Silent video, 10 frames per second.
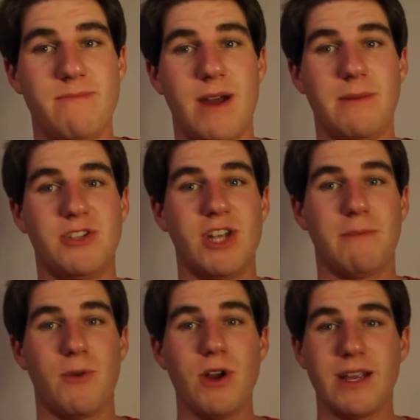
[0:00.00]
My name is
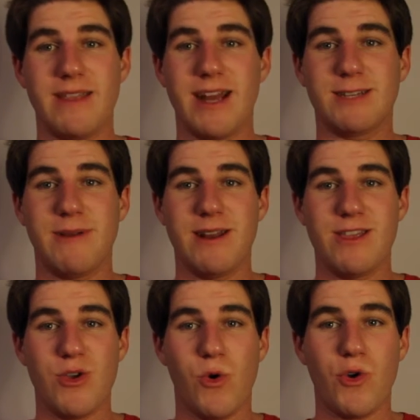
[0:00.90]
Jake Burke, and that has
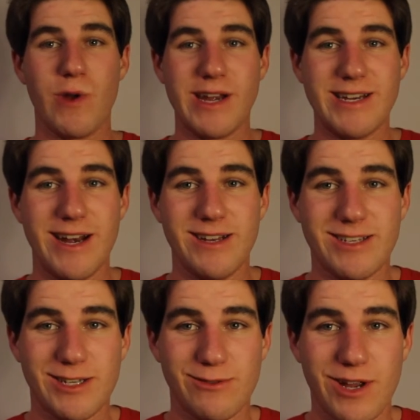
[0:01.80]
been the Order
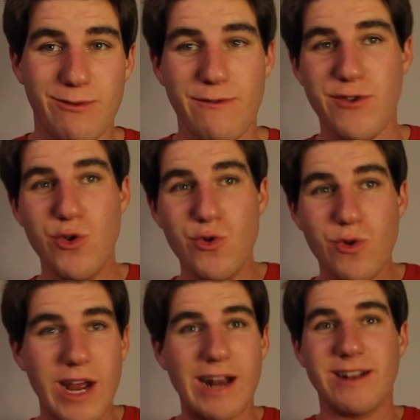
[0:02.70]
1886
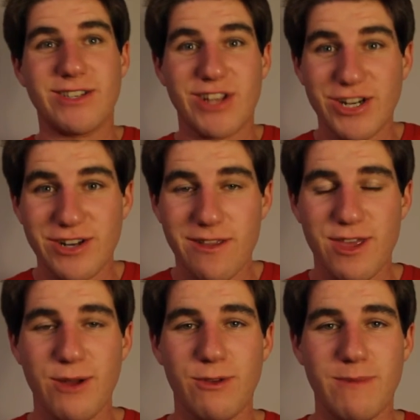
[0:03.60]
review kind of discussion
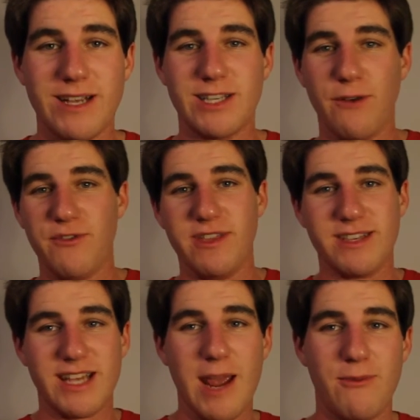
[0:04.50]
thing with myself in
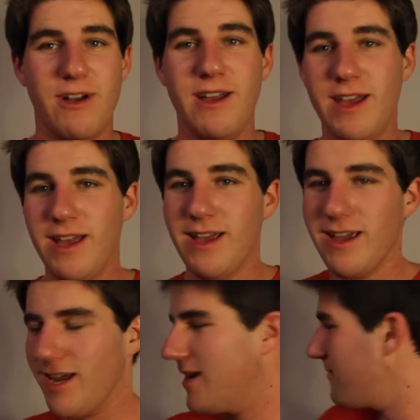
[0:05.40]
this camera
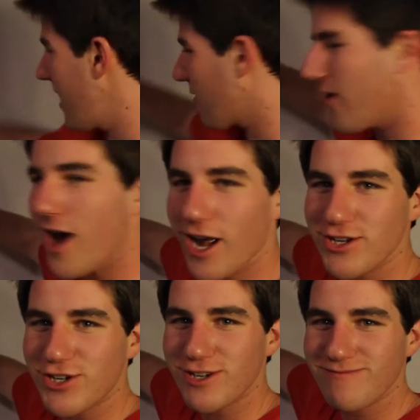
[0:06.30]
in my
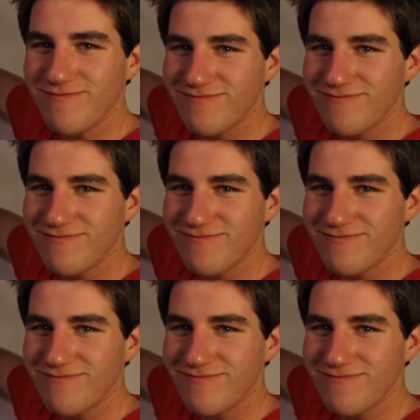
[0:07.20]
garage